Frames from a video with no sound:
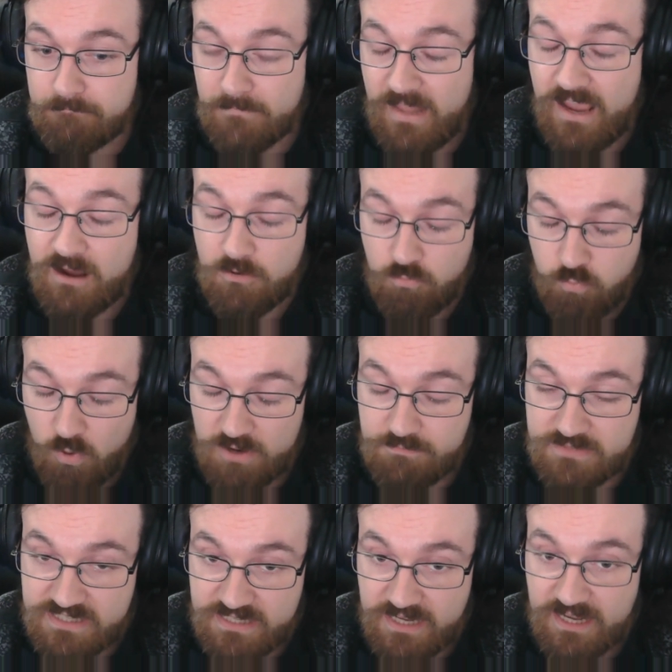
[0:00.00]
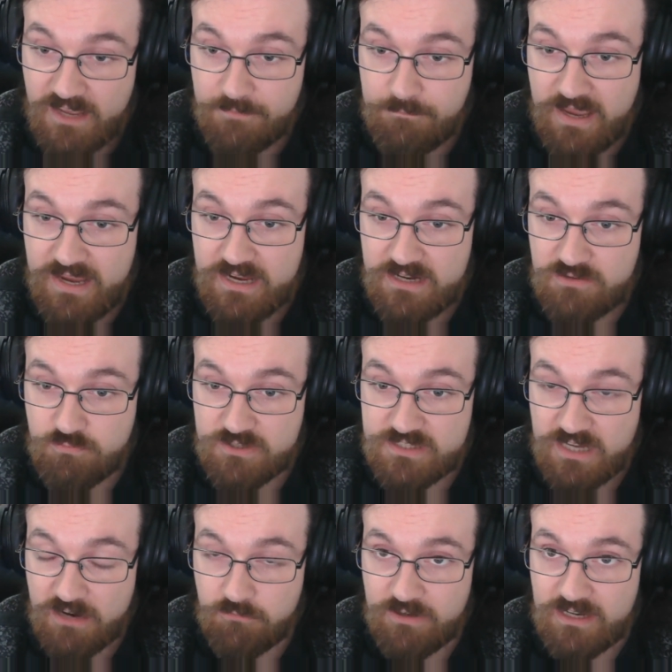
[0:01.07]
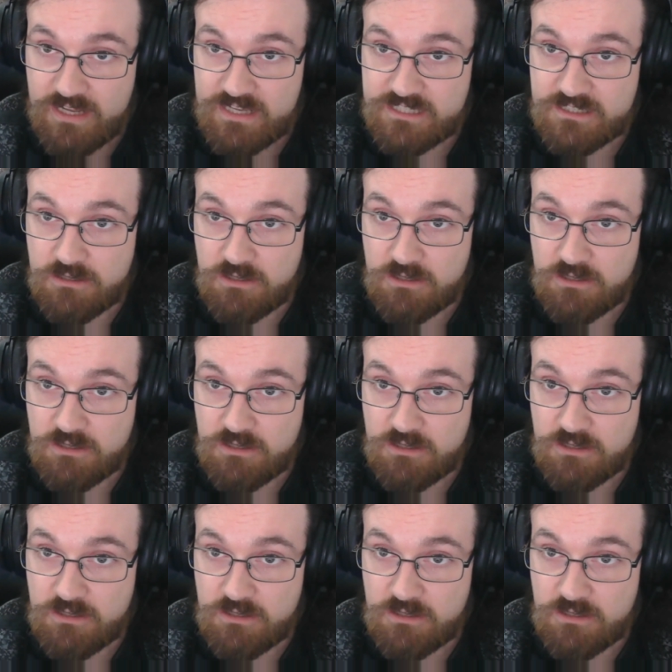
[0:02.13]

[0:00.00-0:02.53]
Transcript: Now, one mistake I made was I realized